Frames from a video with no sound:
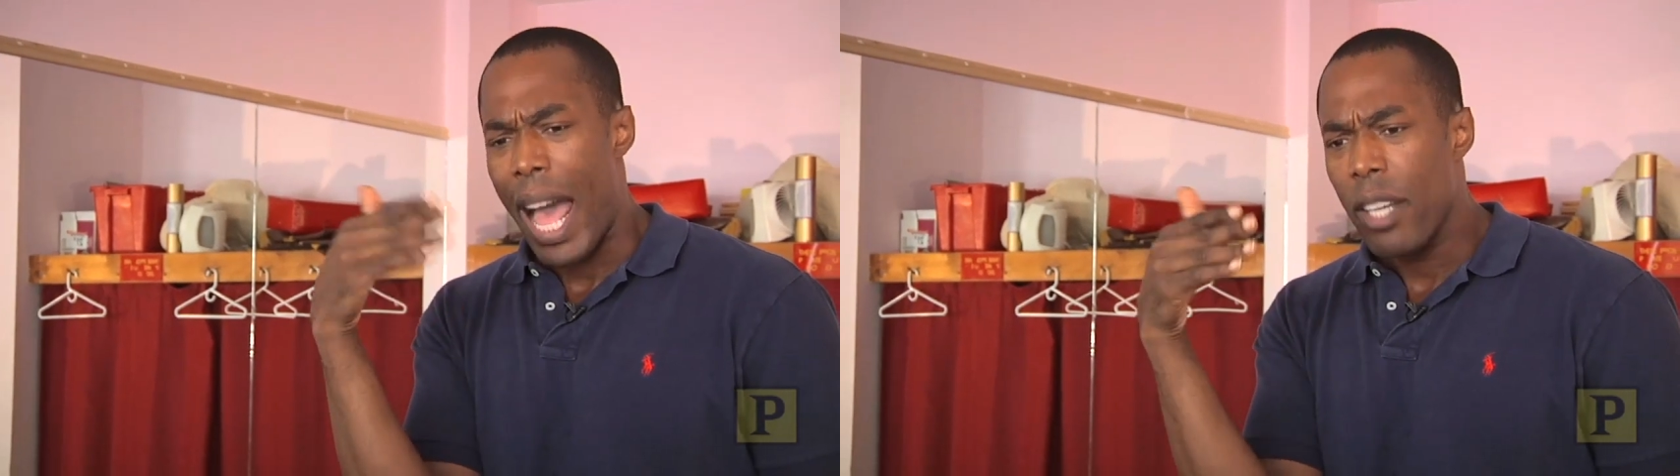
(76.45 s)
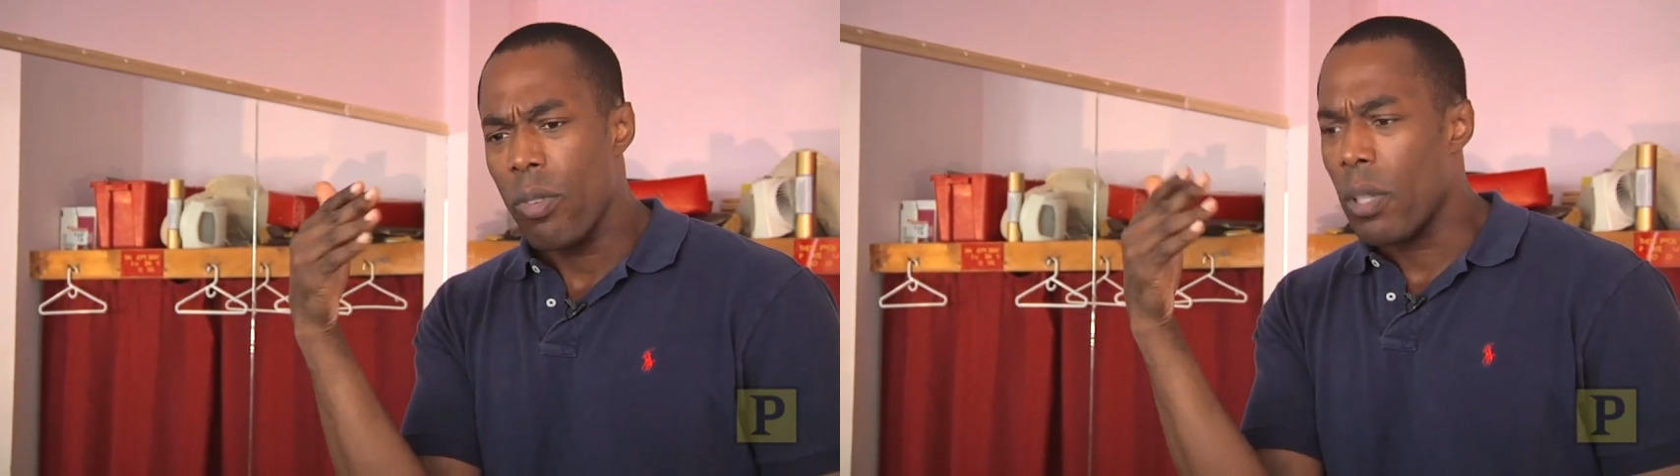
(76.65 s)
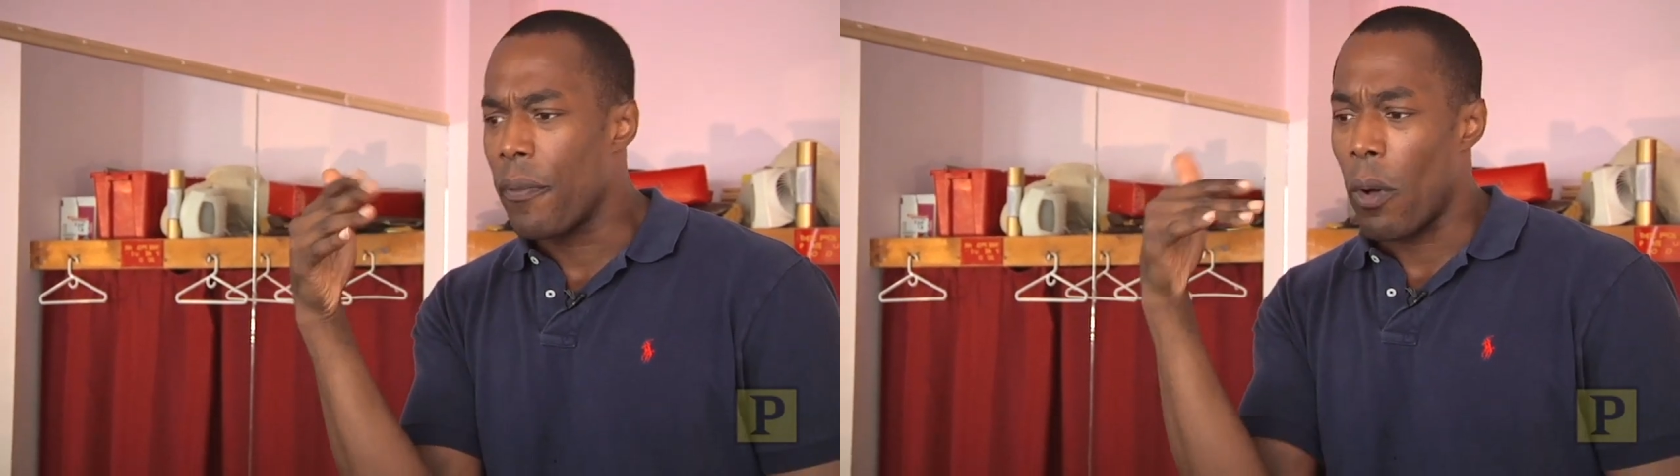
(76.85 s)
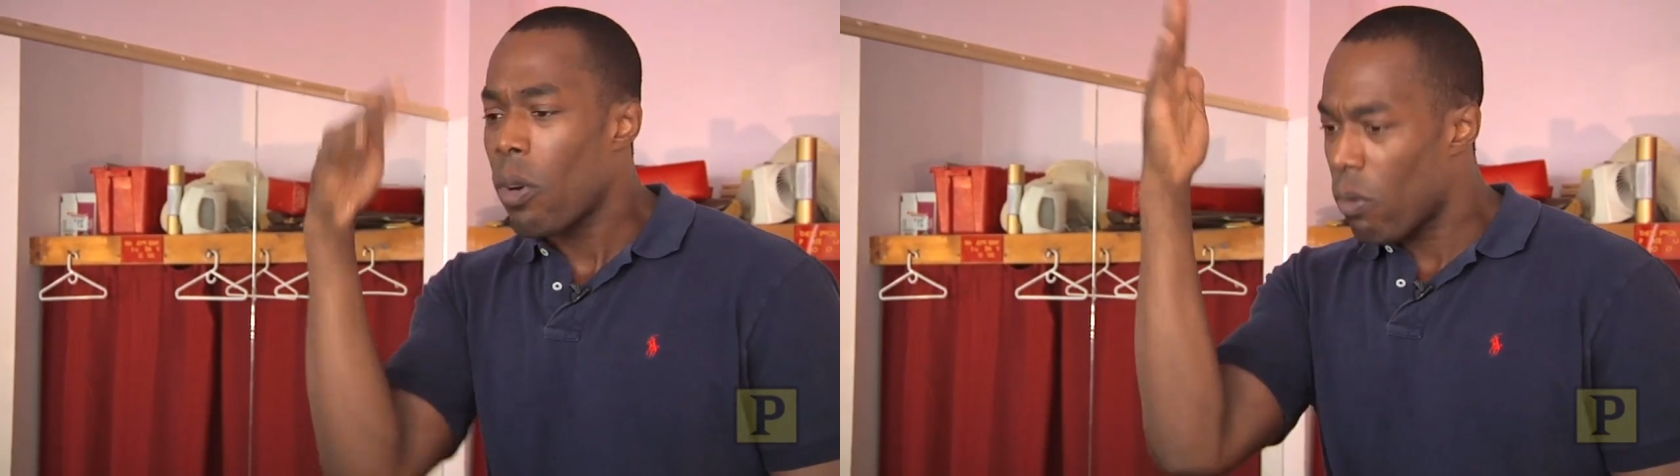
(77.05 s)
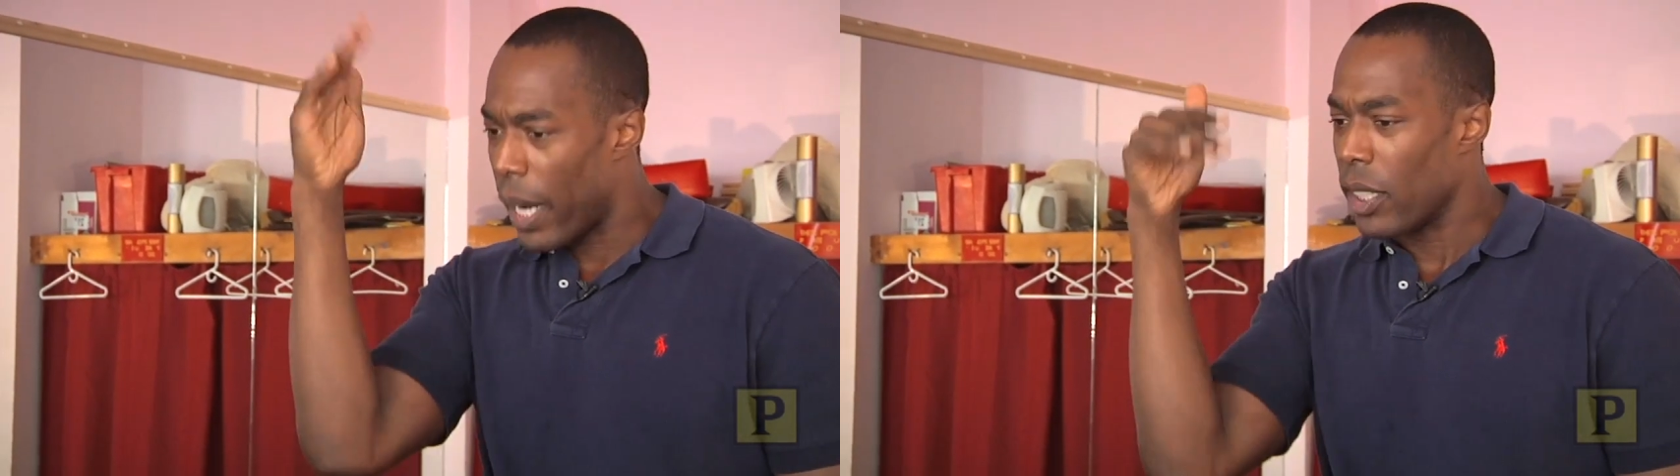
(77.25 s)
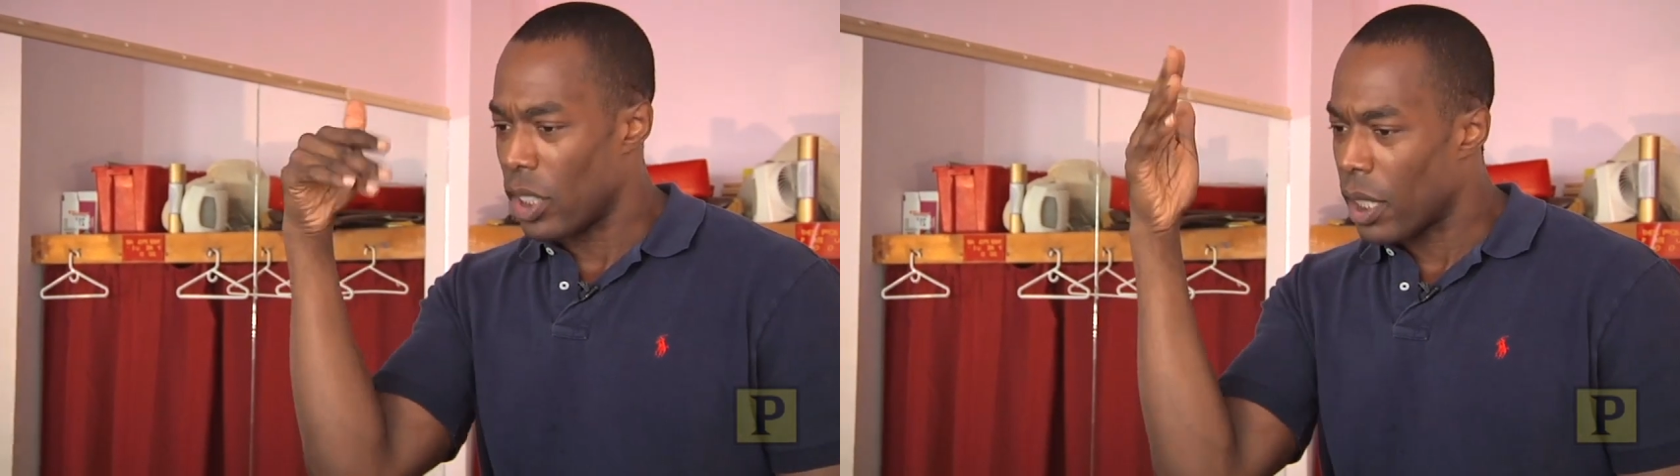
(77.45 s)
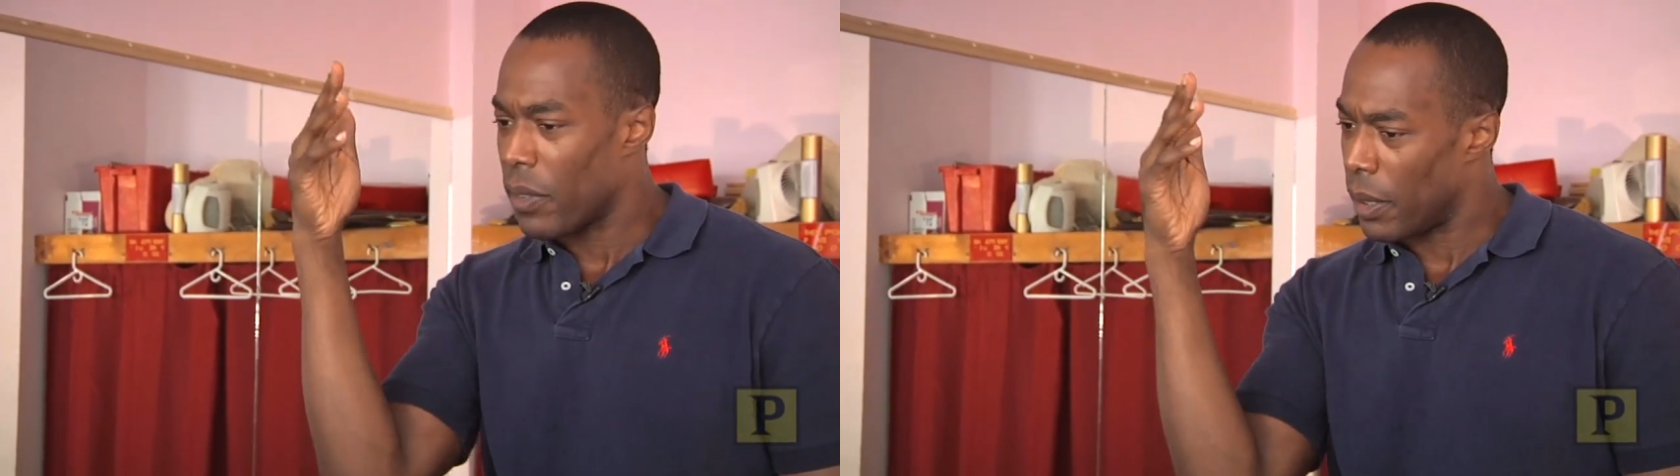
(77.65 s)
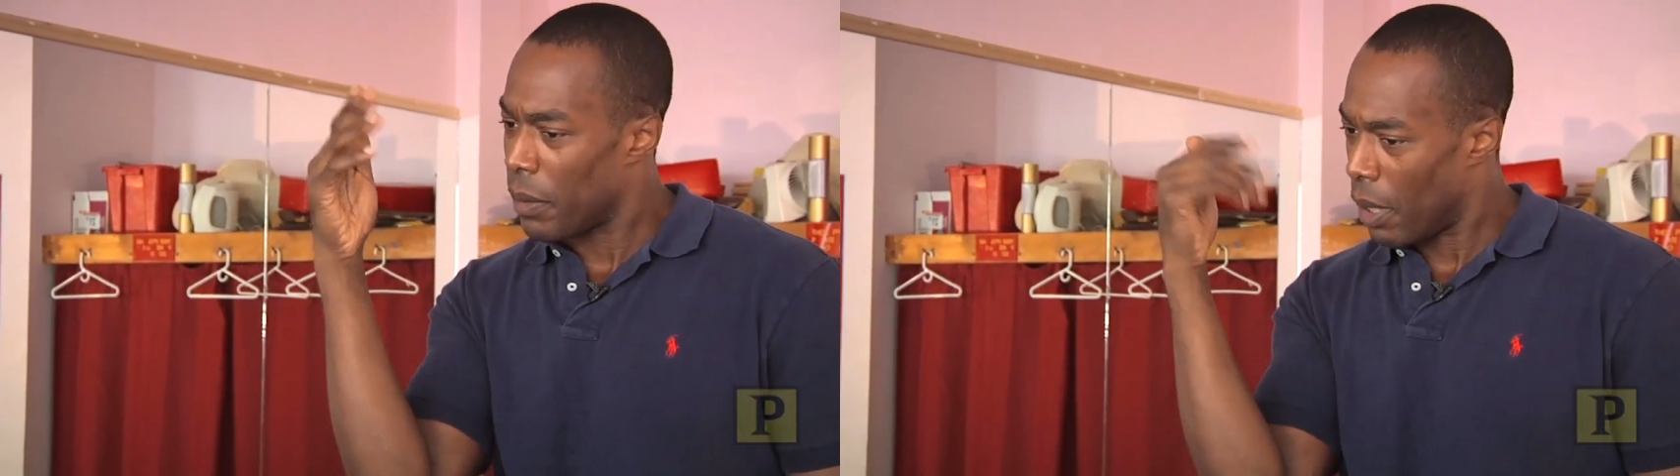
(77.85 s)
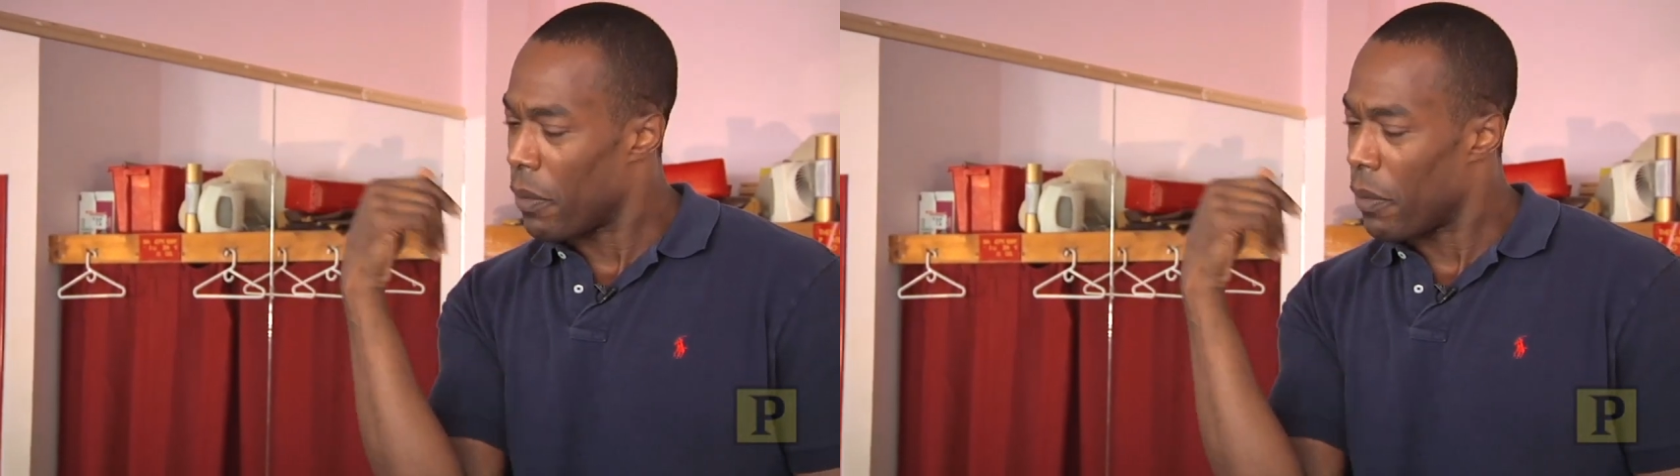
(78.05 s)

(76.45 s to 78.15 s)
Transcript: I knew the vocal ranges of the,